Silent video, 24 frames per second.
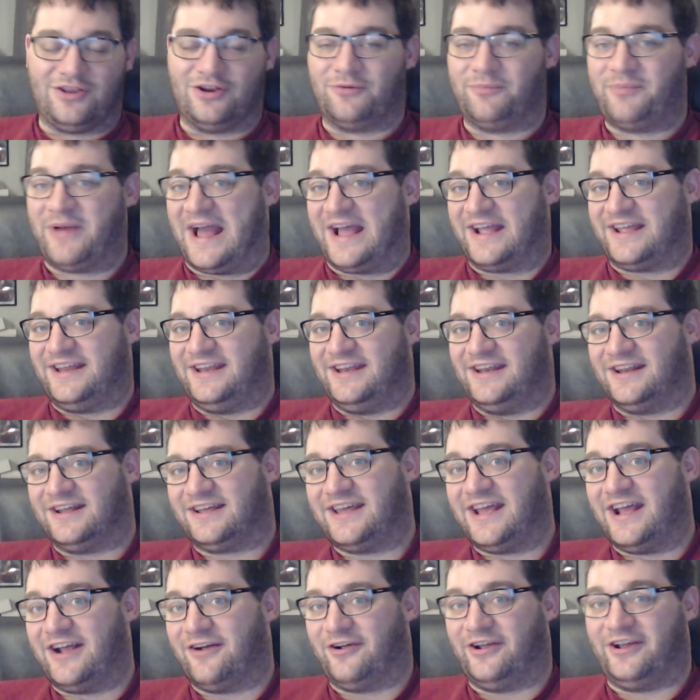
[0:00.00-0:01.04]
packing in a
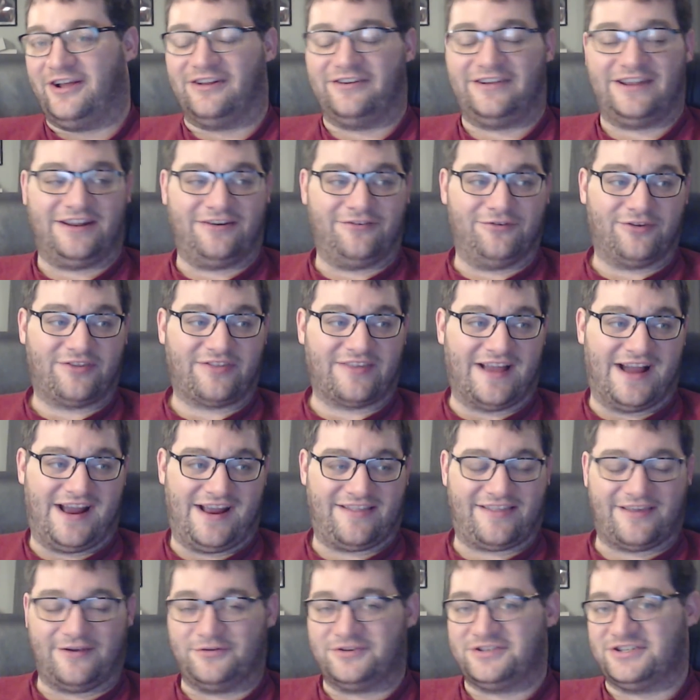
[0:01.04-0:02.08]
carry-on down to a
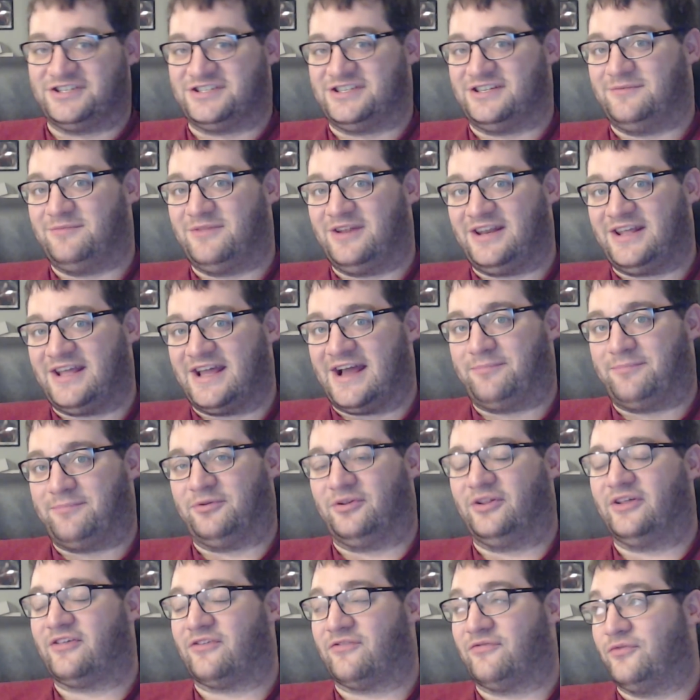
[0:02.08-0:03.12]
science. I was just in
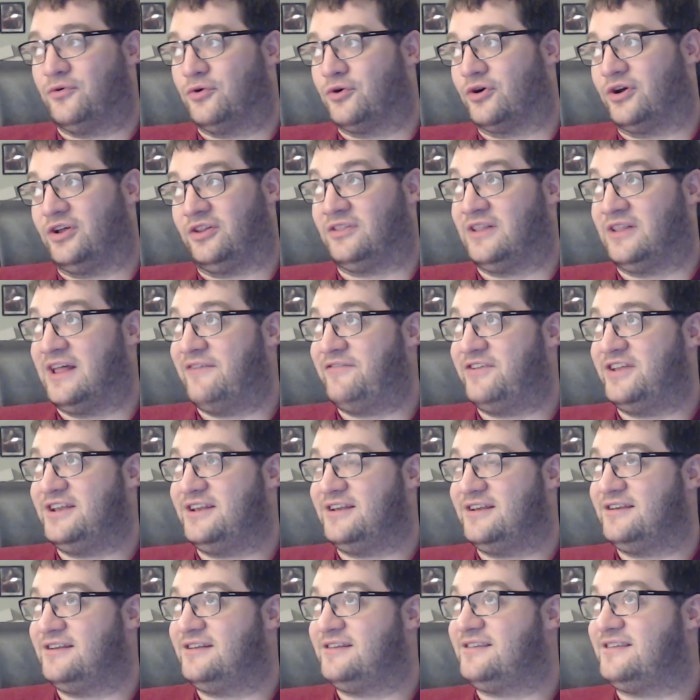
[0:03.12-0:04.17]
Minneapolis for
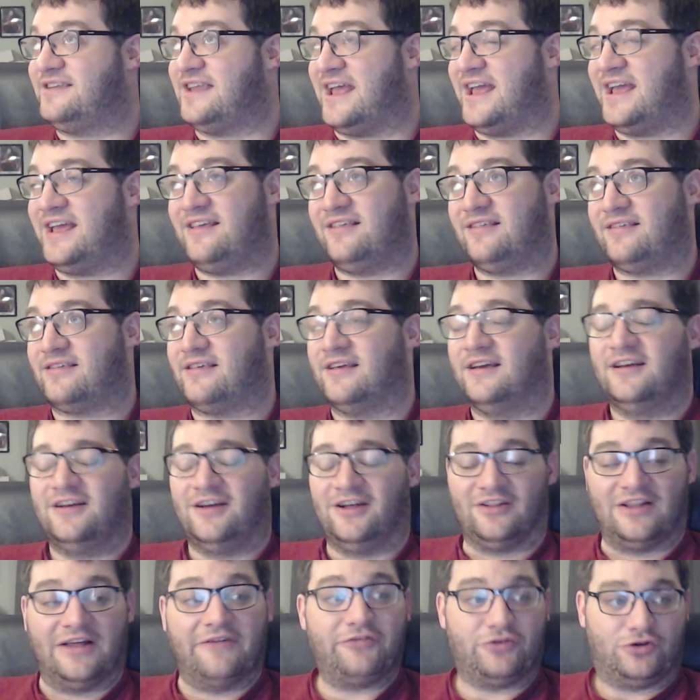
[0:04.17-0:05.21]
11
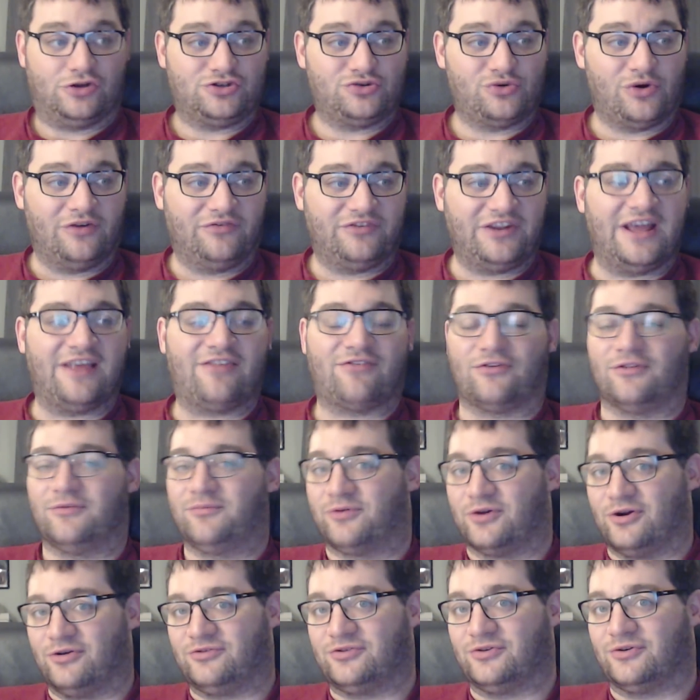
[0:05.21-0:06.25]
or 12 days for the
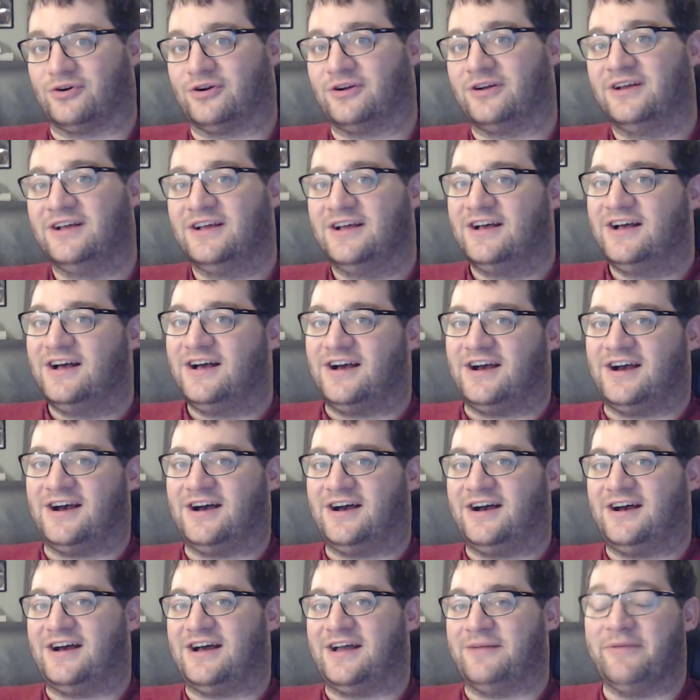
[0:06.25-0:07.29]
Pro Tour.
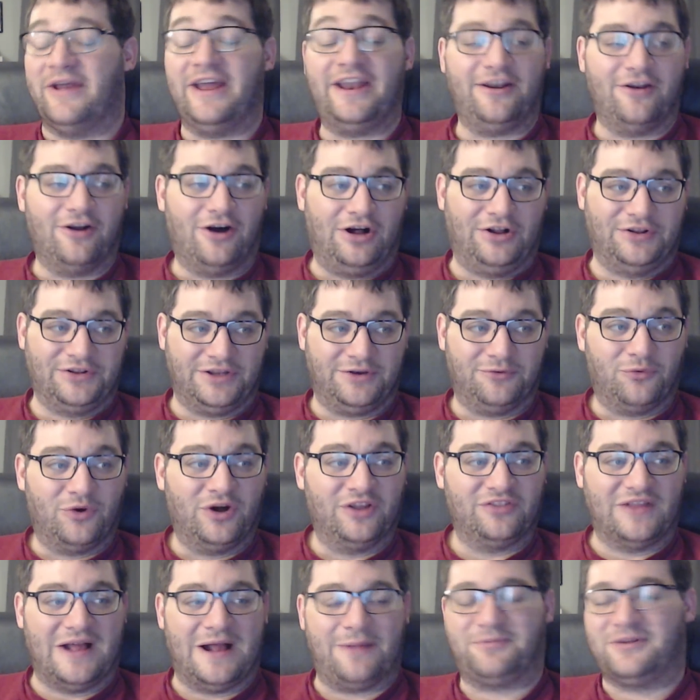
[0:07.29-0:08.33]
I made it all in
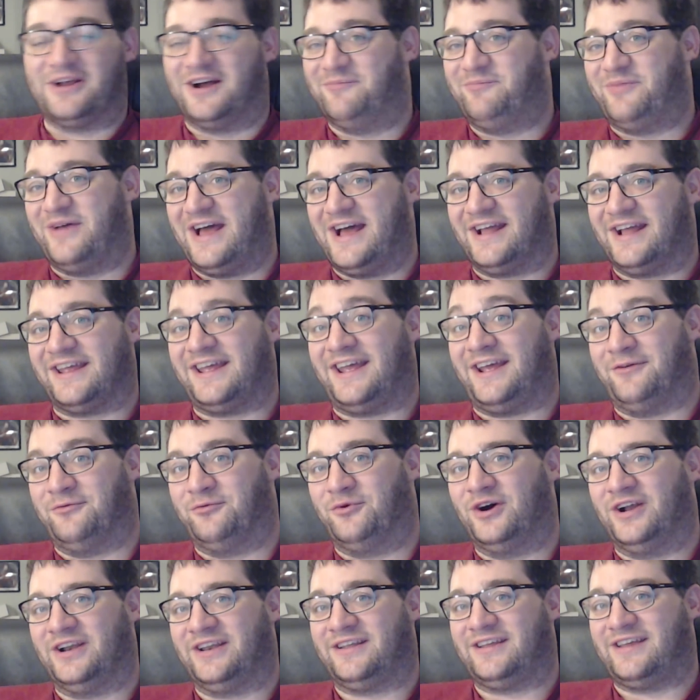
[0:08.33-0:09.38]
one laptop bag and
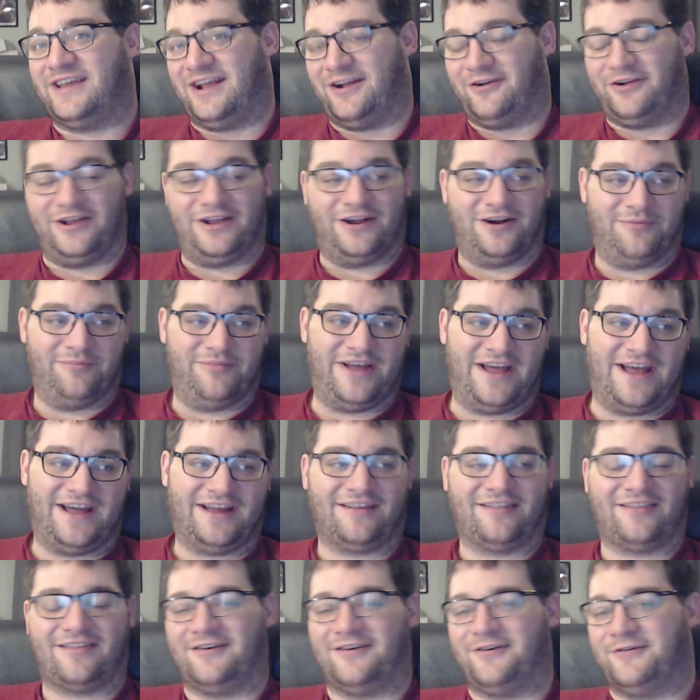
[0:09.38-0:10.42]
one carry-on bag.
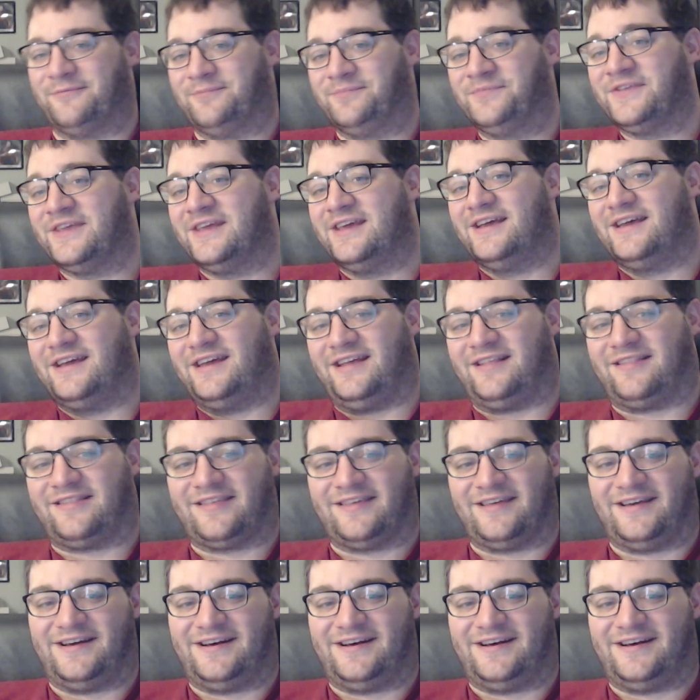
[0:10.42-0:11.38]
So it's